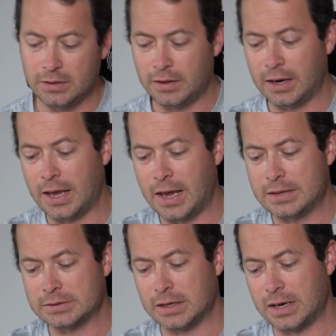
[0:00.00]
that it
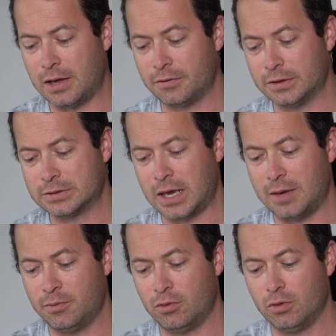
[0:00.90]
has, and now this
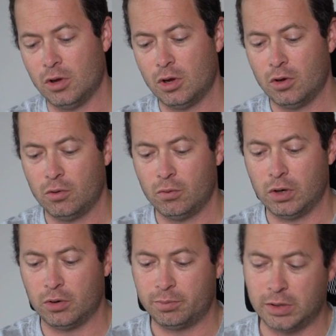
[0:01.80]
cable
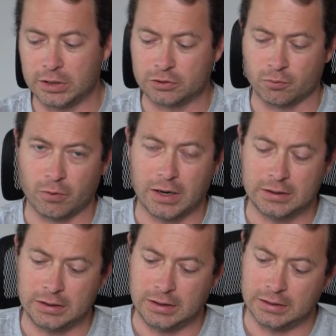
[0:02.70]
will plug
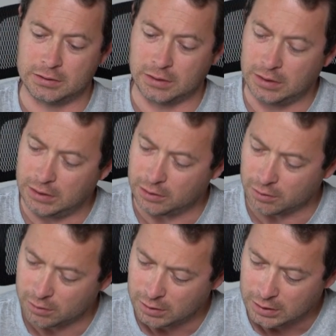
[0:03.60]
directly into
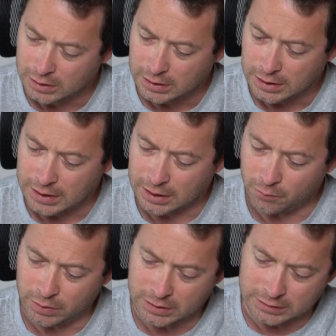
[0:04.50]
here,
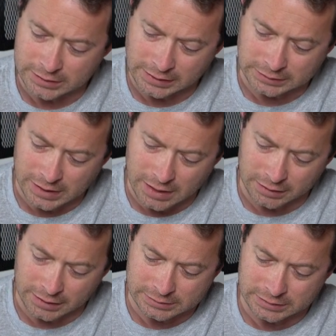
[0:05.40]
and we can test it
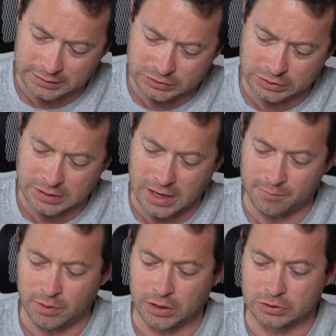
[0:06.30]
out and see just how
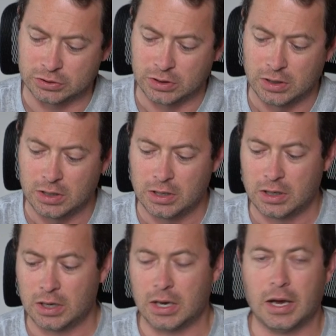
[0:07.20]
much
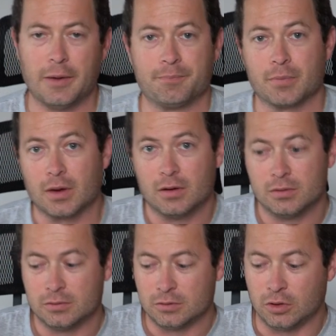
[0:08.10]
um,
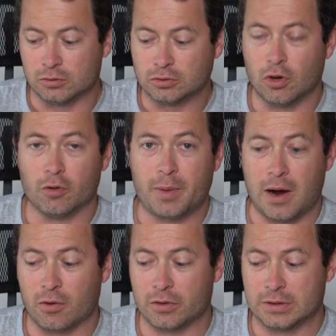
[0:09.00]
you know solar
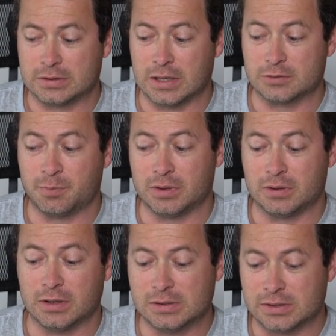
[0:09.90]
power this gets
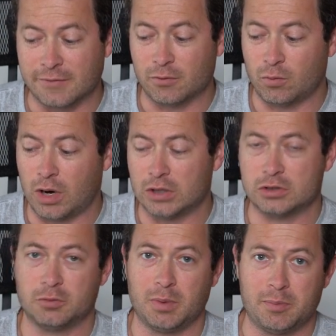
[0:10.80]
but this 7 watt
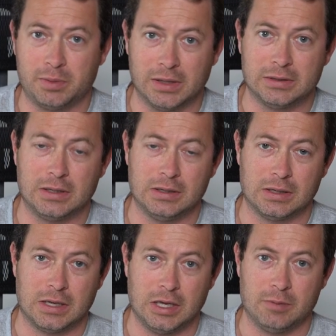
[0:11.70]
should be plenty to
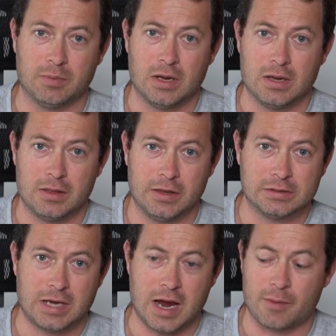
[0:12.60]
keep
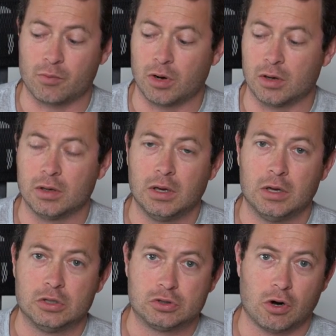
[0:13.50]
this camera
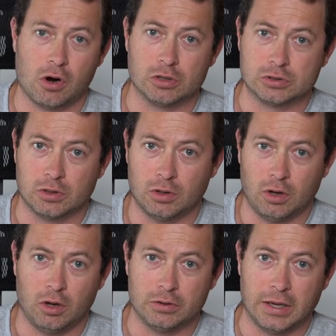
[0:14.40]
charged
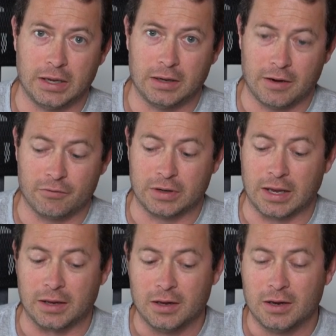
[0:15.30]
all day every
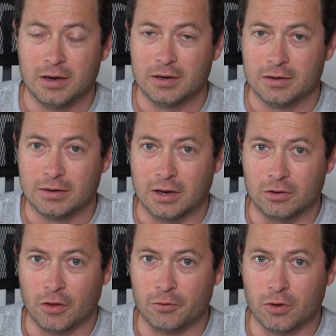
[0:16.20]
day now
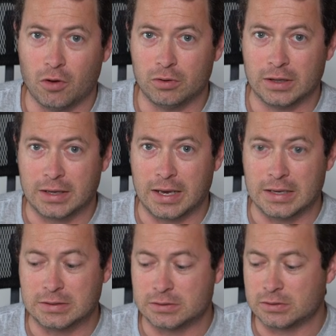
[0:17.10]
another note in
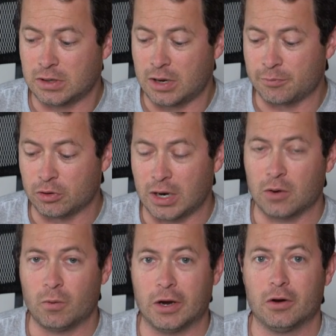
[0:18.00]
case um, you're not
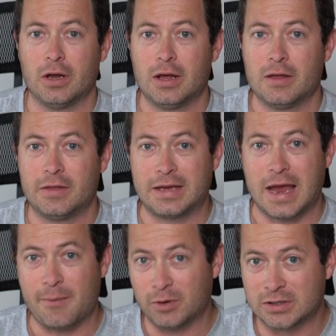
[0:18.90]
aware the
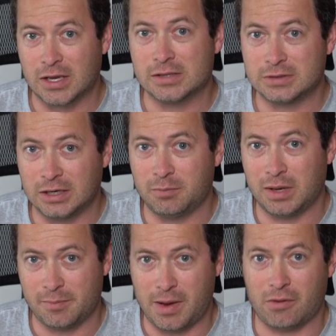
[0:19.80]
camera does need to
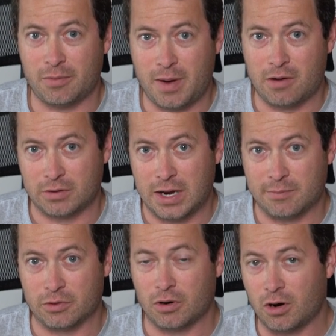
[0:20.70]
be a battery powered
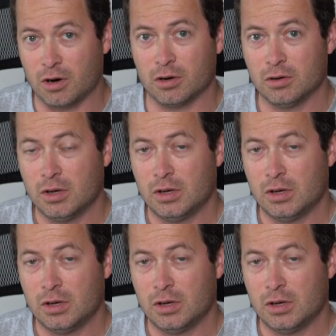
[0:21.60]
camera there are